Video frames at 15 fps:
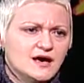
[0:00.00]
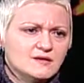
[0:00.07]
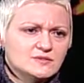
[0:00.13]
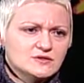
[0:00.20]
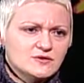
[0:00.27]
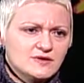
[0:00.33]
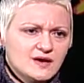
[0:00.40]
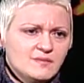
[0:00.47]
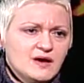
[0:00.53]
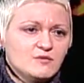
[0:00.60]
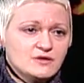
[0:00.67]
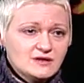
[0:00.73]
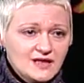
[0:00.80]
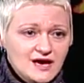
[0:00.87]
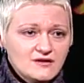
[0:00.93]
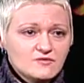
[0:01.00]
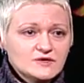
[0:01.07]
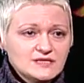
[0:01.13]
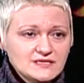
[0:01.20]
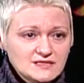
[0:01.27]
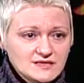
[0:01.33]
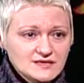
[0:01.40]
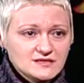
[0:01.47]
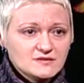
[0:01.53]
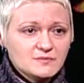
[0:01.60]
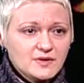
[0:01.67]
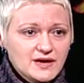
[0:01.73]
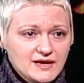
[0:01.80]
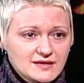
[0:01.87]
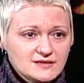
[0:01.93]
So they met with a lot of resistance,
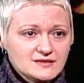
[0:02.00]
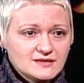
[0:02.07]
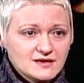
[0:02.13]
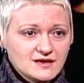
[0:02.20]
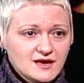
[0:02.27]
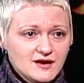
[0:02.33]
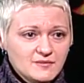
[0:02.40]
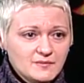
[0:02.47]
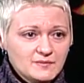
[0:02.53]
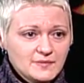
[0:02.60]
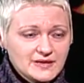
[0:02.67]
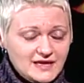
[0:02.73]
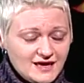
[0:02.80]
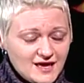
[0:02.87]
but they